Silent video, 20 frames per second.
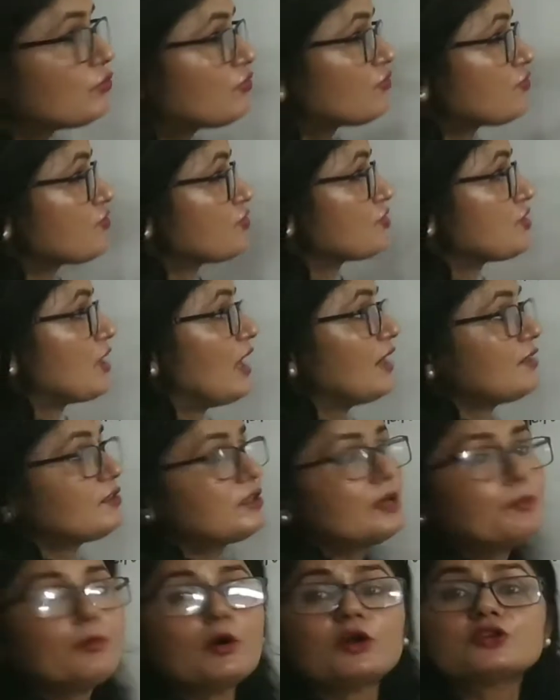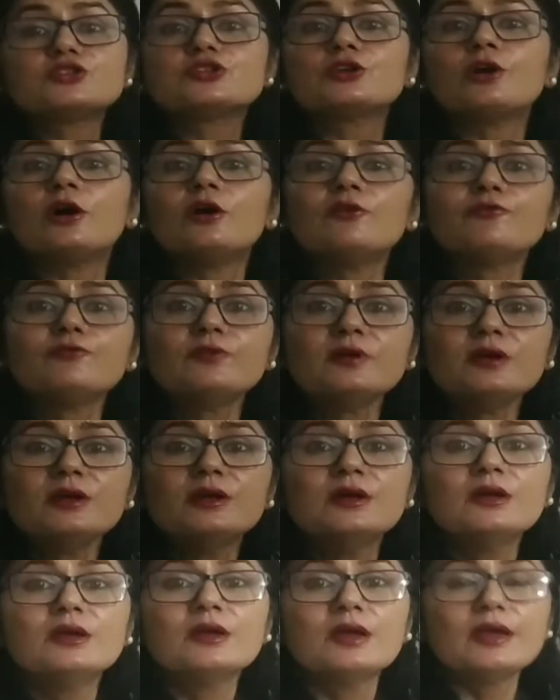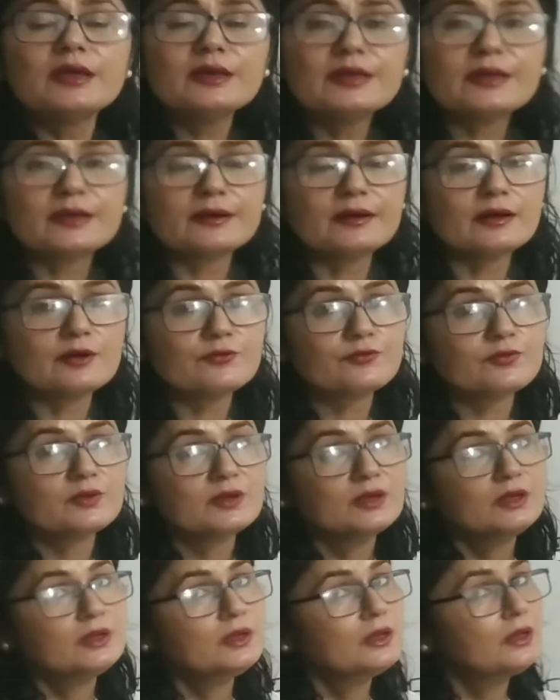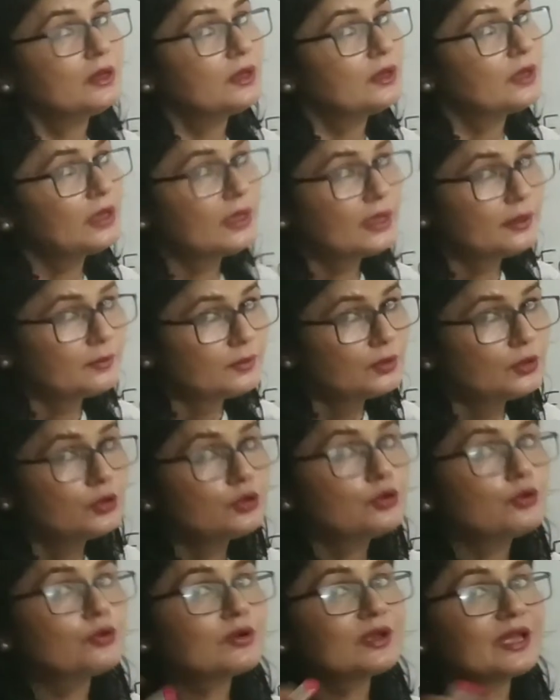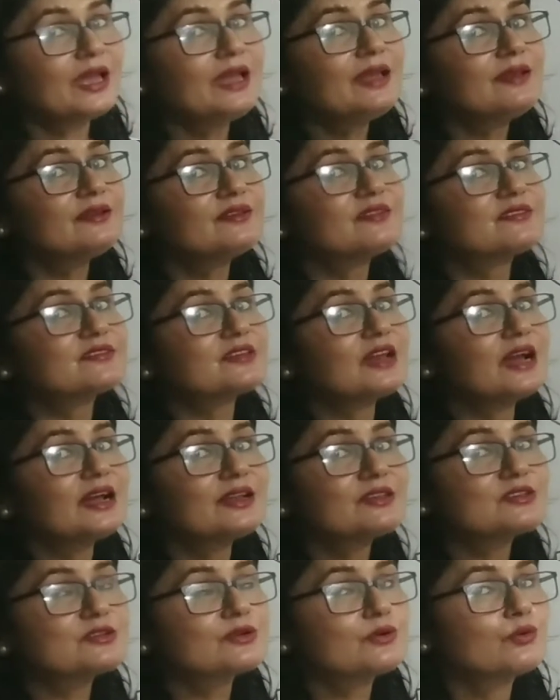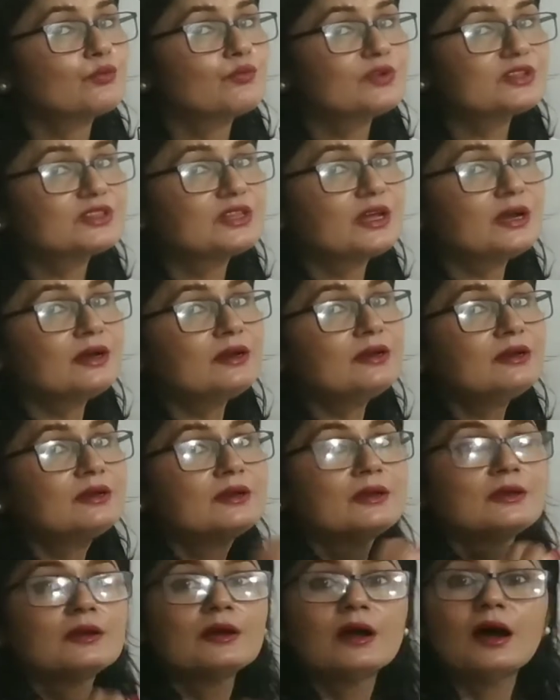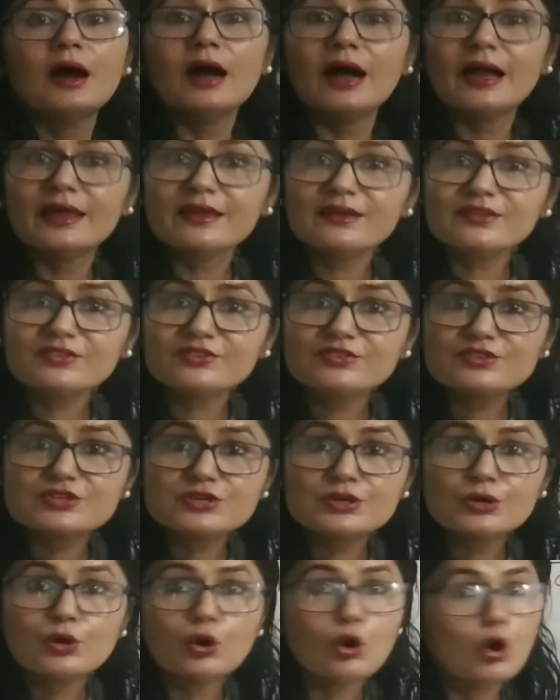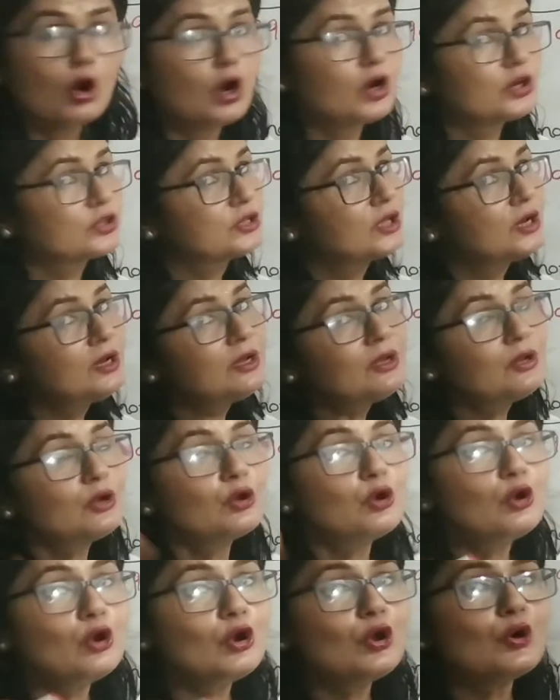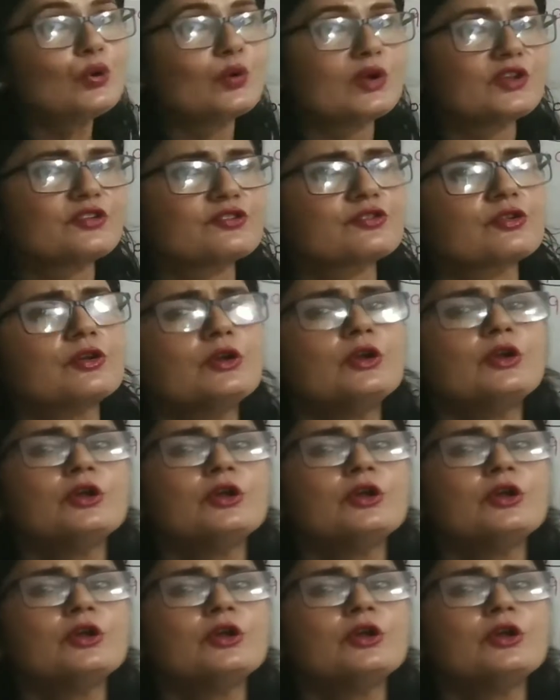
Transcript: start the body of any graph. You can start with the highest or the lowest.